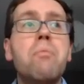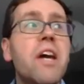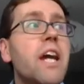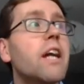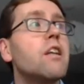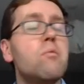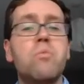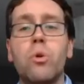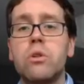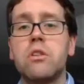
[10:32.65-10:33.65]
big and
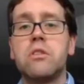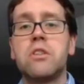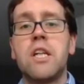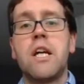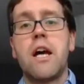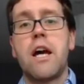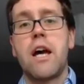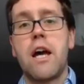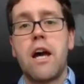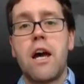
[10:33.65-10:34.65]
important
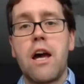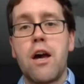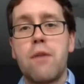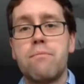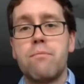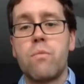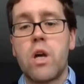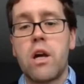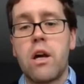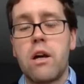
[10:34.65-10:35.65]

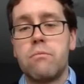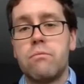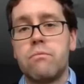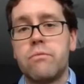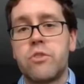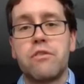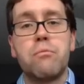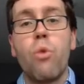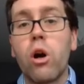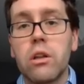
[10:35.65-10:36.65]
sort of
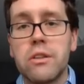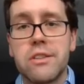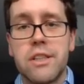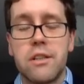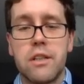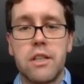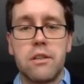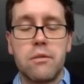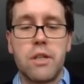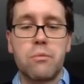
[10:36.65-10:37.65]
models in
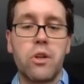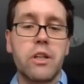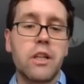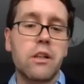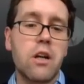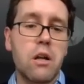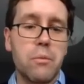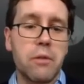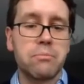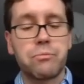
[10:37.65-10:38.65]
political economy.